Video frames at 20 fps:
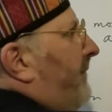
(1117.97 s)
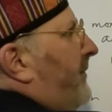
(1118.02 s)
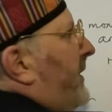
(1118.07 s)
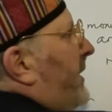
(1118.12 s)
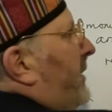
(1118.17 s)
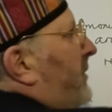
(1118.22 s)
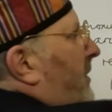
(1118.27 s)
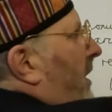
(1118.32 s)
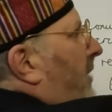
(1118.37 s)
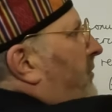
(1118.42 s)

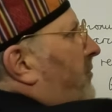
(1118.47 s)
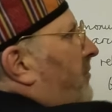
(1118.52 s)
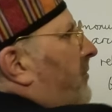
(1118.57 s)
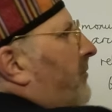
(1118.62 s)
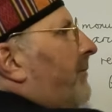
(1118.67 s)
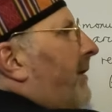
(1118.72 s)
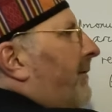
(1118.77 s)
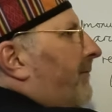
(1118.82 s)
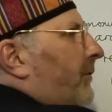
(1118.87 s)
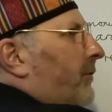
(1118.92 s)
the
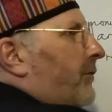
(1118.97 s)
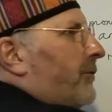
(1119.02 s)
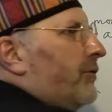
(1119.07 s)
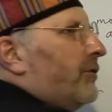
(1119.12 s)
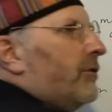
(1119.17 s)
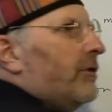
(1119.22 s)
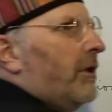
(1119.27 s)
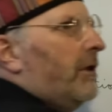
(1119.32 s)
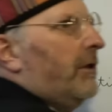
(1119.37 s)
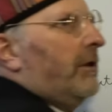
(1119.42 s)
Industrial
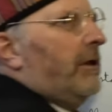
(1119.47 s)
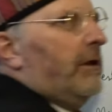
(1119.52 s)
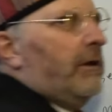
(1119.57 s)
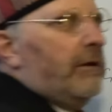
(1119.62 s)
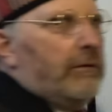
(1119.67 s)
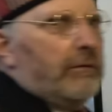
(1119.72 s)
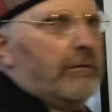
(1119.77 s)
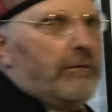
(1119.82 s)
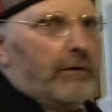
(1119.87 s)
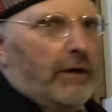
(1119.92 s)
Revolution
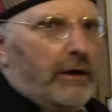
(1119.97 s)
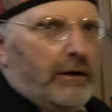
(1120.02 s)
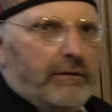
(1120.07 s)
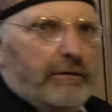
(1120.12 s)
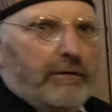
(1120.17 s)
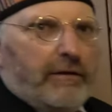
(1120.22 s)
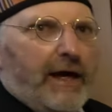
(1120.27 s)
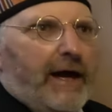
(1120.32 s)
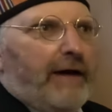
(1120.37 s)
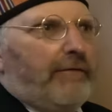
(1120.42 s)

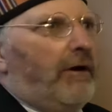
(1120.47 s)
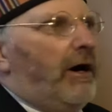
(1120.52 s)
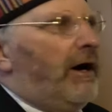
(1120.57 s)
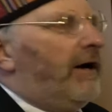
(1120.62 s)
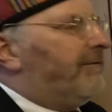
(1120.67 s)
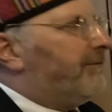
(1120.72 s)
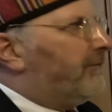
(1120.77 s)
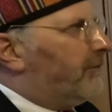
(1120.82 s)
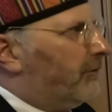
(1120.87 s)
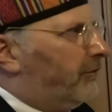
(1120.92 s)
and
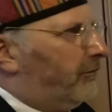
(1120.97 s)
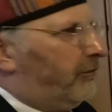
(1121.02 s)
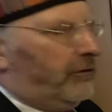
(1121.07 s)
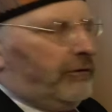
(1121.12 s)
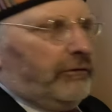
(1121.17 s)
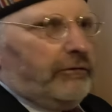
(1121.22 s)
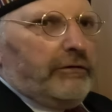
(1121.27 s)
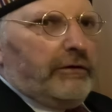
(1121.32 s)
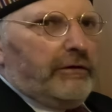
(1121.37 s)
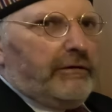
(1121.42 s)
thereafter
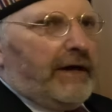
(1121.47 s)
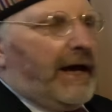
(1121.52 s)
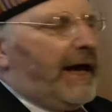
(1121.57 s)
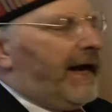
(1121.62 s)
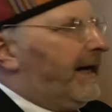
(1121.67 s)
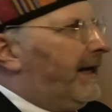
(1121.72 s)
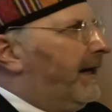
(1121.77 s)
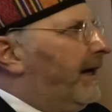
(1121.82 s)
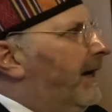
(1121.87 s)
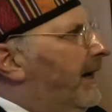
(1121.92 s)
to
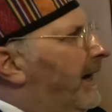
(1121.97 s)
today.